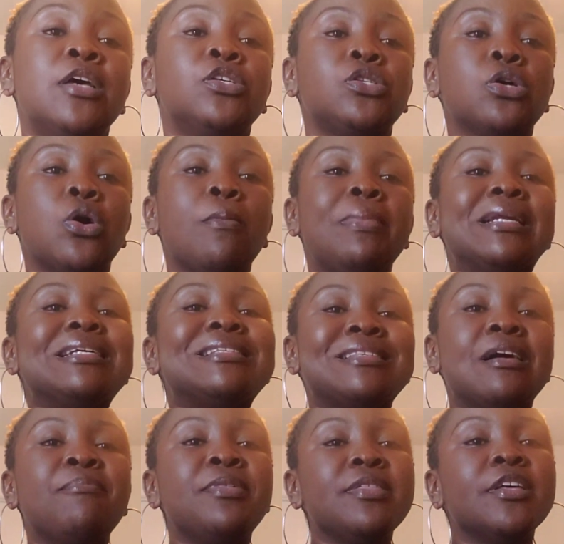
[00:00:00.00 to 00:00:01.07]
But it's
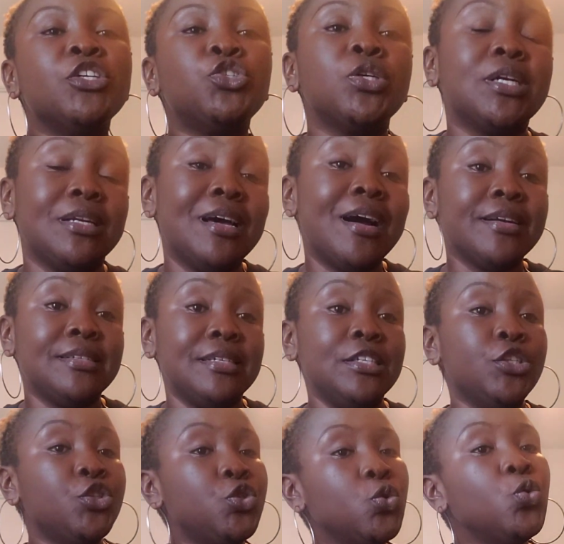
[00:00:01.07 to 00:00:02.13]
something that you can
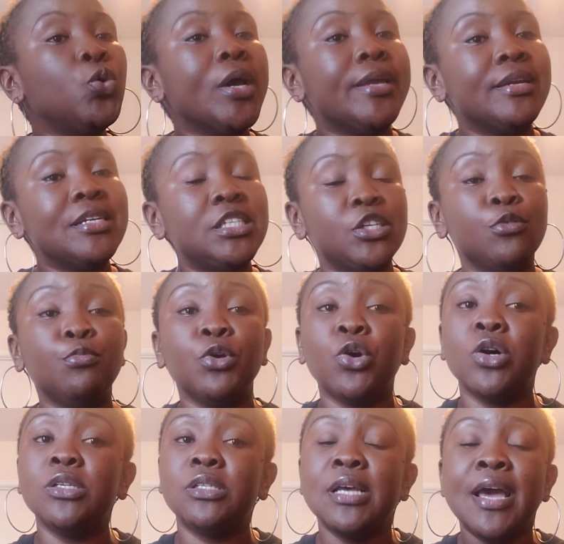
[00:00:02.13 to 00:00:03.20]
actually do and achieve,
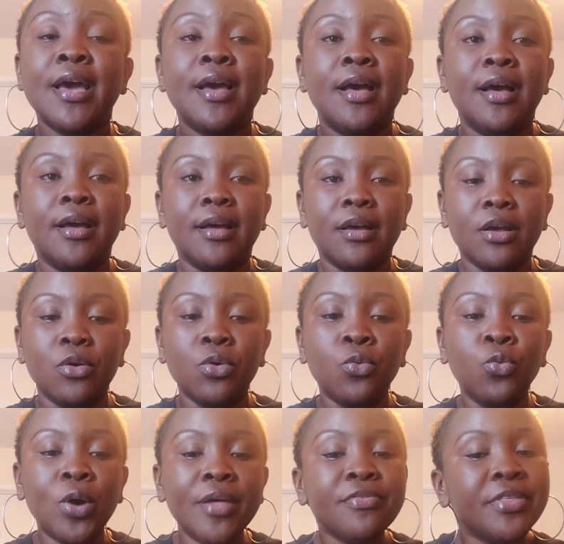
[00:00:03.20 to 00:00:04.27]
because
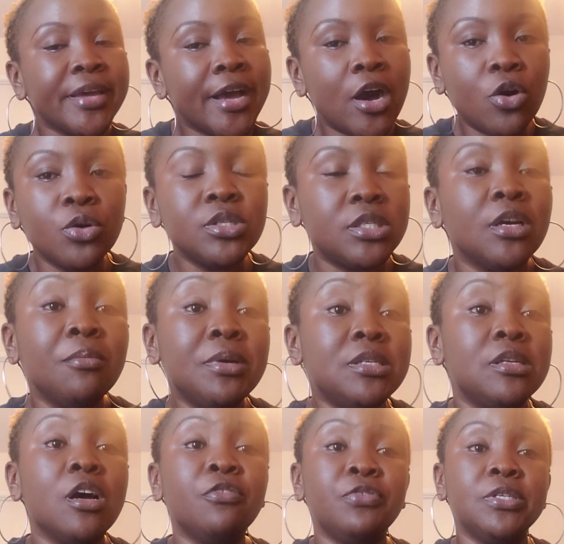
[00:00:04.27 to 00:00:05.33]
one thing I always tell
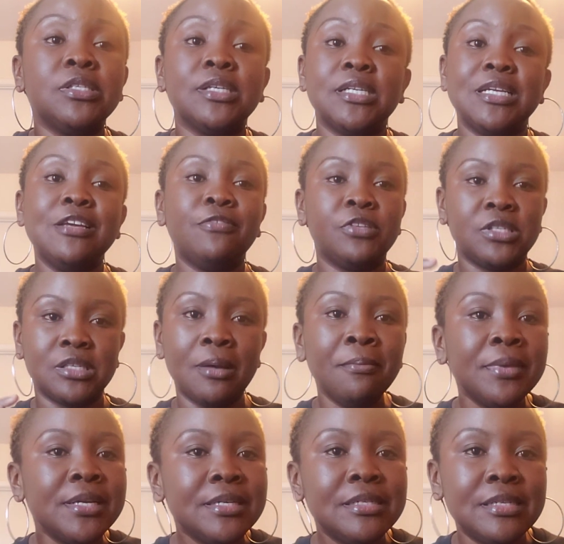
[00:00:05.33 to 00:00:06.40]
myself is that if
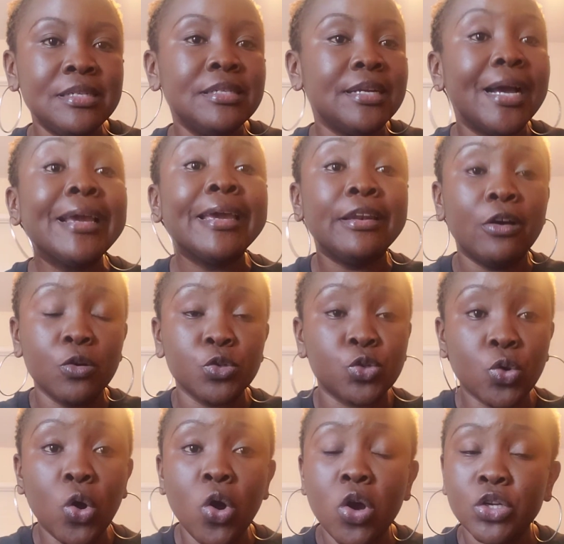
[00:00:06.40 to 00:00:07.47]
somebody did it, I can
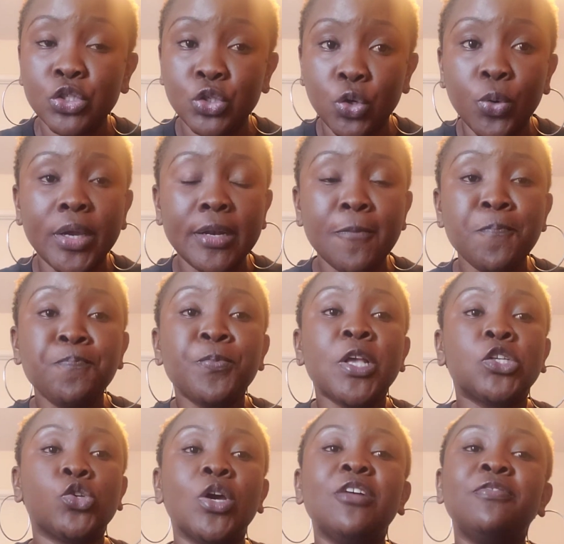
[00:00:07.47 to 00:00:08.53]
also do it.
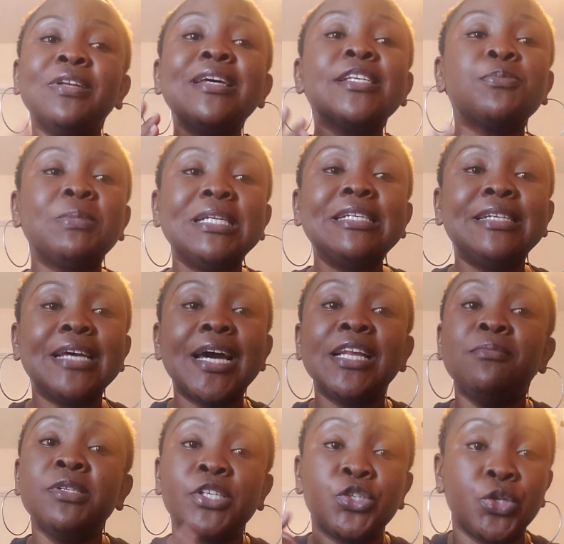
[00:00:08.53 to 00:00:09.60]
So if it has been done,
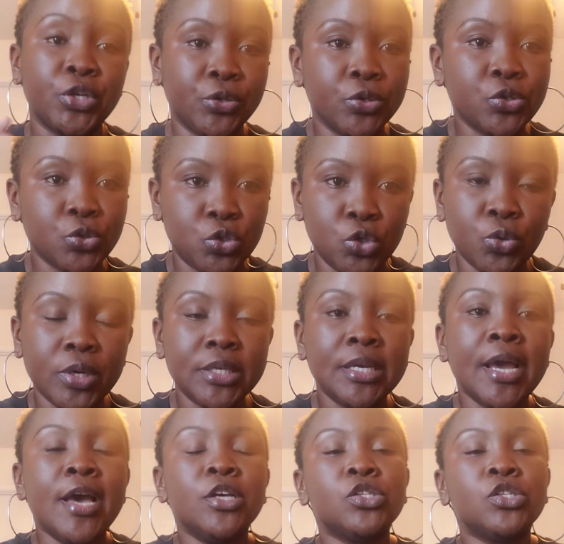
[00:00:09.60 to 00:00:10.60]
it means that you can also do it.